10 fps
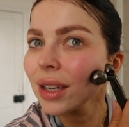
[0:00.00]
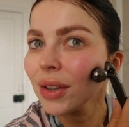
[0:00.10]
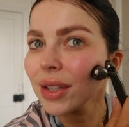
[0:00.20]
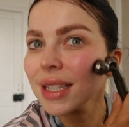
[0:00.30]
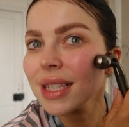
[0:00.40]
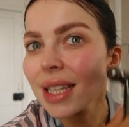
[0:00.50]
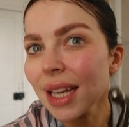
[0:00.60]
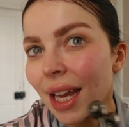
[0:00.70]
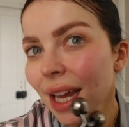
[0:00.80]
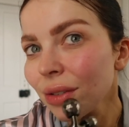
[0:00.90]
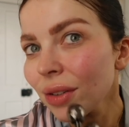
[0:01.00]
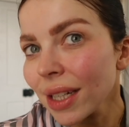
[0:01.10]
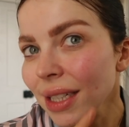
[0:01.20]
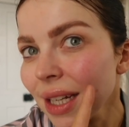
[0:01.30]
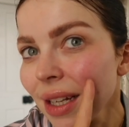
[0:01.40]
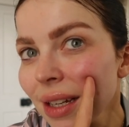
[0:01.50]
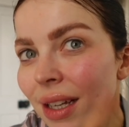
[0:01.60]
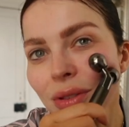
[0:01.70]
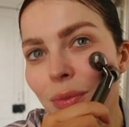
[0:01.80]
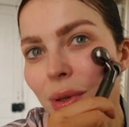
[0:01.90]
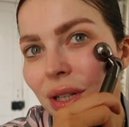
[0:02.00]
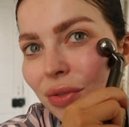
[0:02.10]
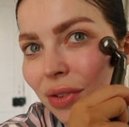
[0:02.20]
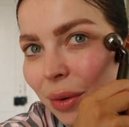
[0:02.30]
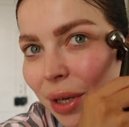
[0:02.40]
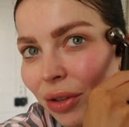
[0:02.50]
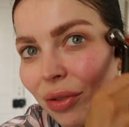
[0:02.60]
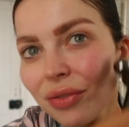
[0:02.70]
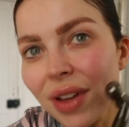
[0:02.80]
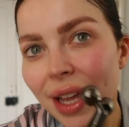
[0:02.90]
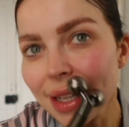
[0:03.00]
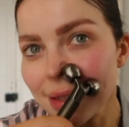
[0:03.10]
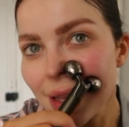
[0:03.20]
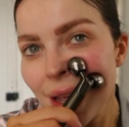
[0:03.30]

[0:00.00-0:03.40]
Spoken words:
You can see here already all the blood flowing in your face,